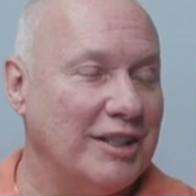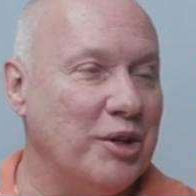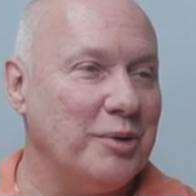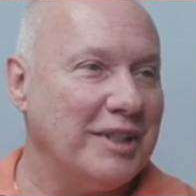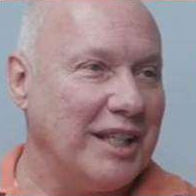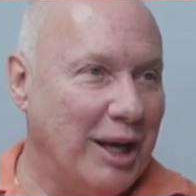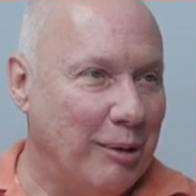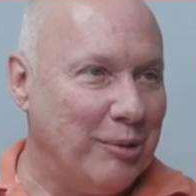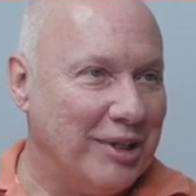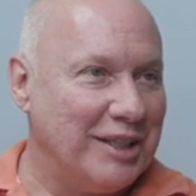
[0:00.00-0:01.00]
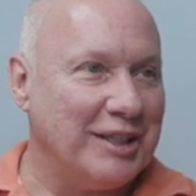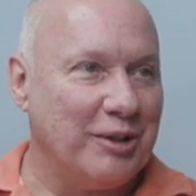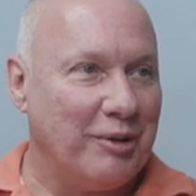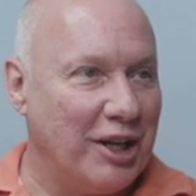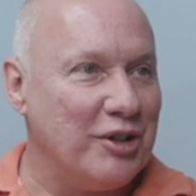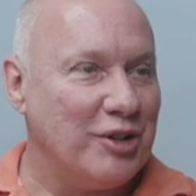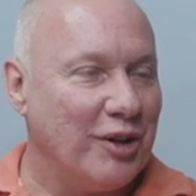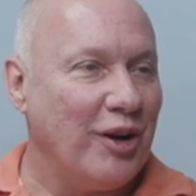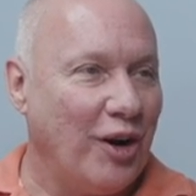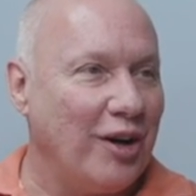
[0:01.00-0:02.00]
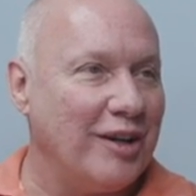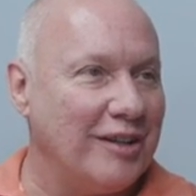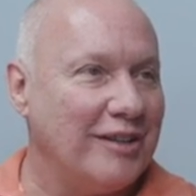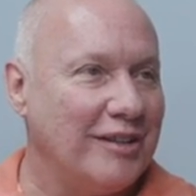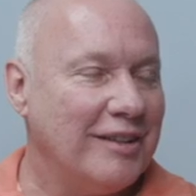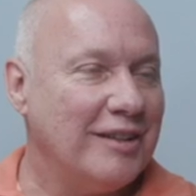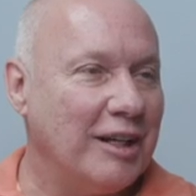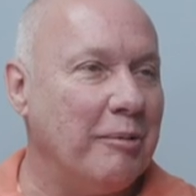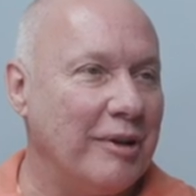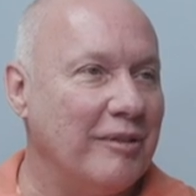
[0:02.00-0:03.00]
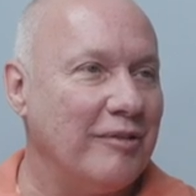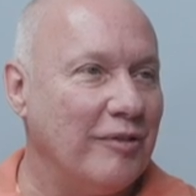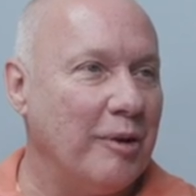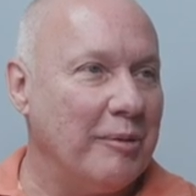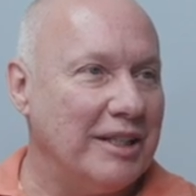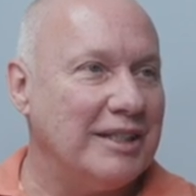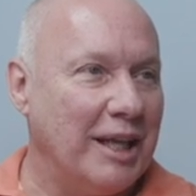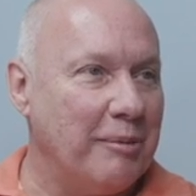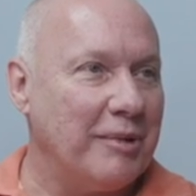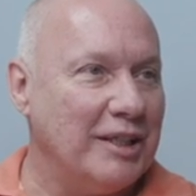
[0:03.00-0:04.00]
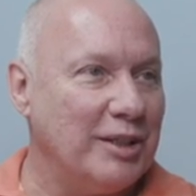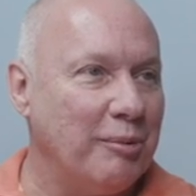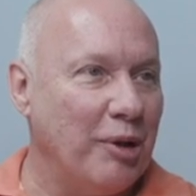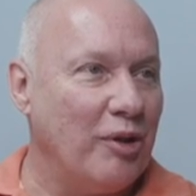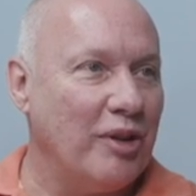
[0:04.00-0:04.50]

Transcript: It's interesting, humbleness and grandeur are coming from the same because they're both